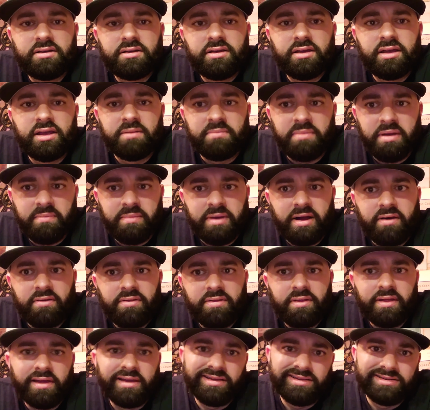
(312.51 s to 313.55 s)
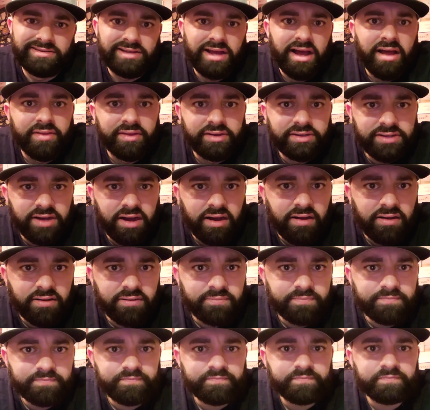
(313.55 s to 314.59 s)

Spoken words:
in my mouth, like just on the tongue.